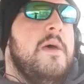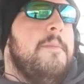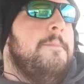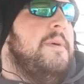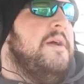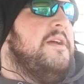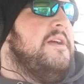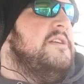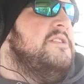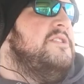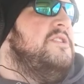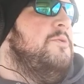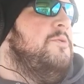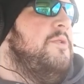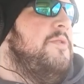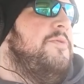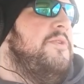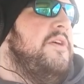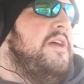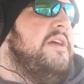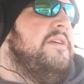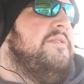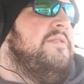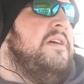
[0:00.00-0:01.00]
Because you would
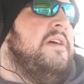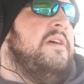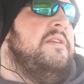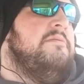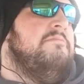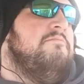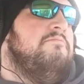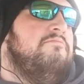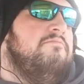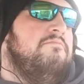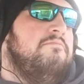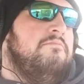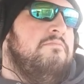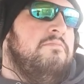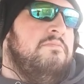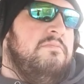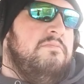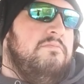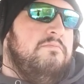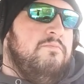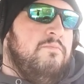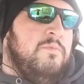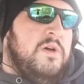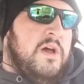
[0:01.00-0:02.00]
think that,
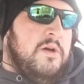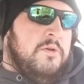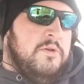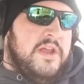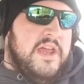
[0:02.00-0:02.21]
well,